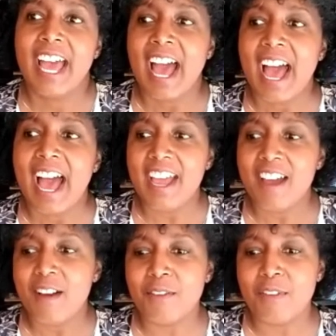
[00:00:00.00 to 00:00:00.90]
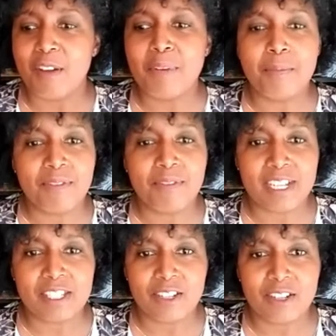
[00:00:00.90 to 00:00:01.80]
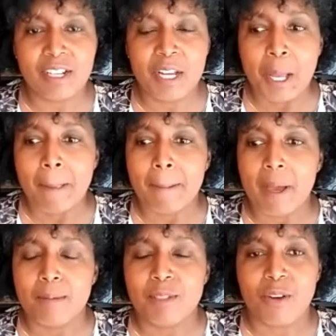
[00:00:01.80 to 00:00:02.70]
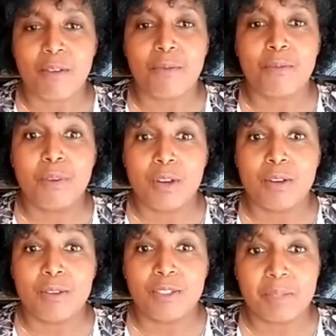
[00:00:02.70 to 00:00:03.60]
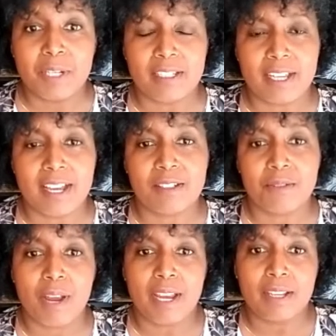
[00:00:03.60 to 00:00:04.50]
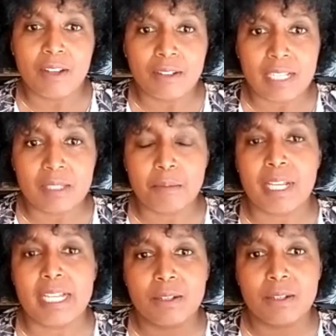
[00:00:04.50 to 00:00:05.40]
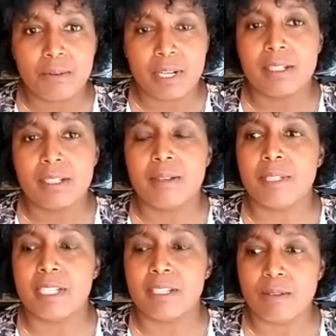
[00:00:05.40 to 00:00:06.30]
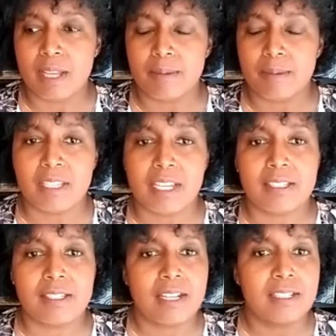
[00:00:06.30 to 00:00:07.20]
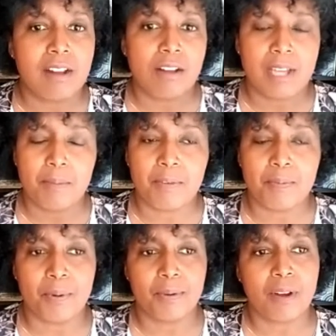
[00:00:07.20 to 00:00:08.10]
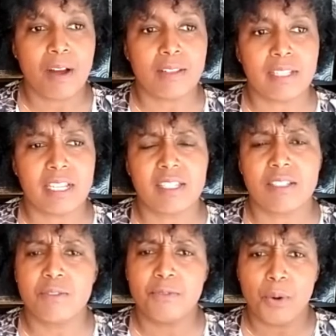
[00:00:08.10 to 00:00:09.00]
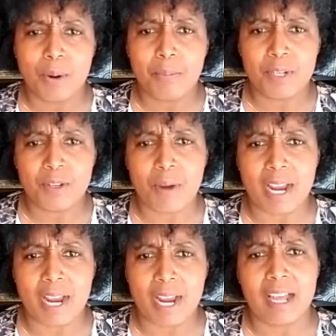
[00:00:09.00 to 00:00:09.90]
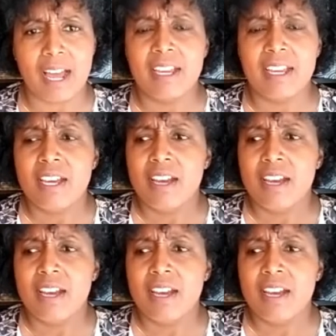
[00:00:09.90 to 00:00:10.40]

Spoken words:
I've been a professor. So I wrote just because I had to write, lesson plans and curriculums and those types of things. And I did all type of protocol things. And for corporate, you write a lot.